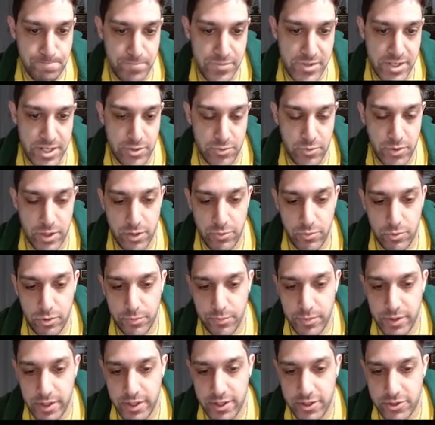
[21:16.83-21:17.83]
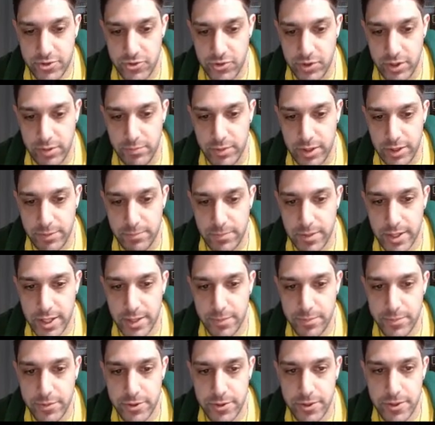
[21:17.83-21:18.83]
Dinwiddie will be extremely
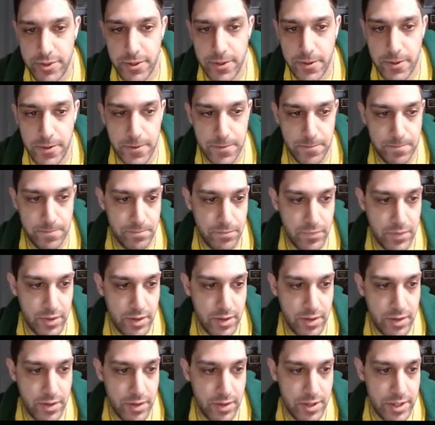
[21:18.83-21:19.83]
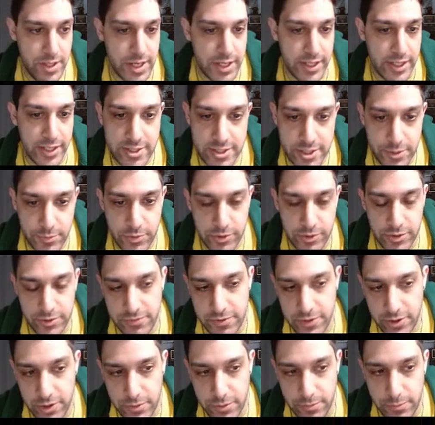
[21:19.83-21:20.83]
popular. I need someone to
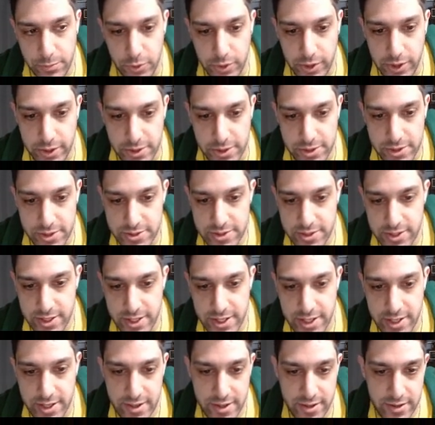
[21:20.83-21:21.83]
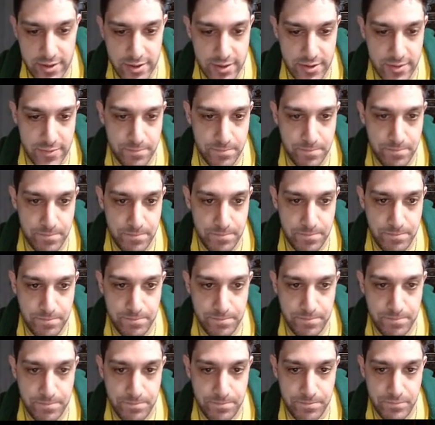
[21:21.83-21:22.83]
fill the point guard slot.
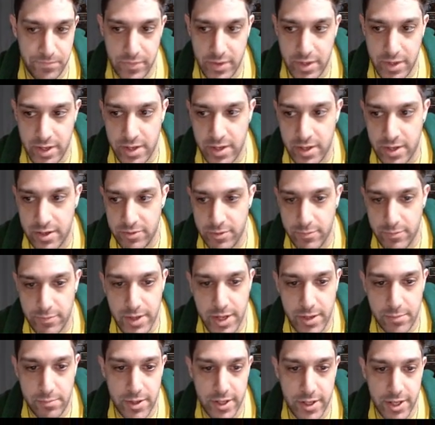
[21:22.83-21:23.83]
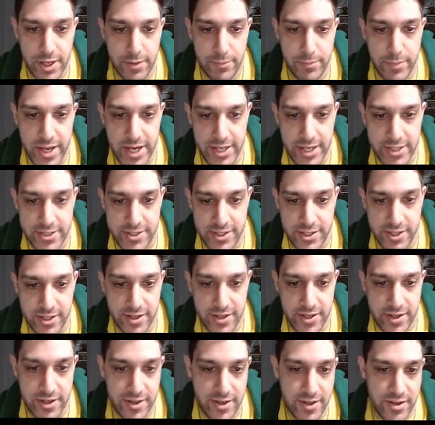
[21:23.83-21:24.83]
And if I'm not playing
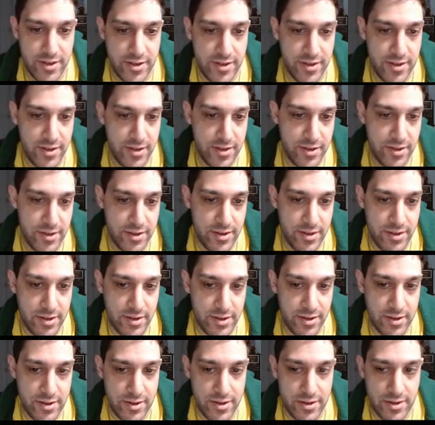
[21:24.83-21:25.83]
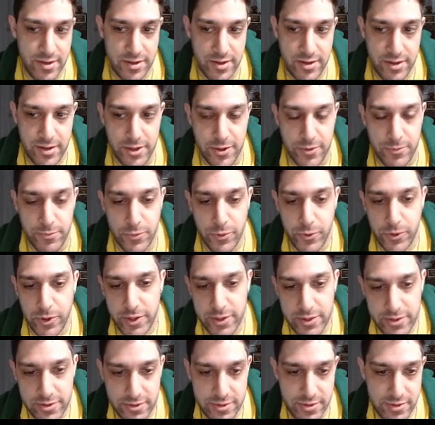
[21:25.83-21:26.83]
Maxey,
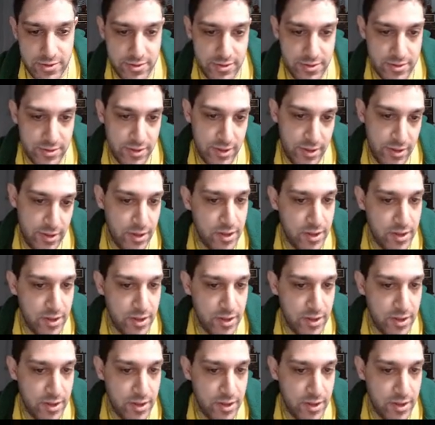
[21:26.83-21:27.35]
Morris